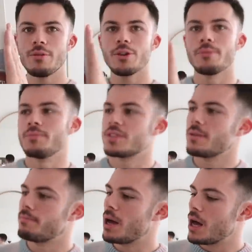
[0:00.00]
Rooms
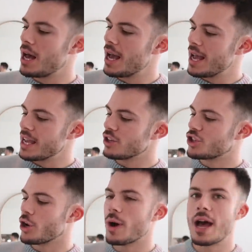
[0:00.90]
by
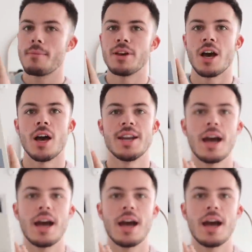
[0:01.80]
Joe Hamia.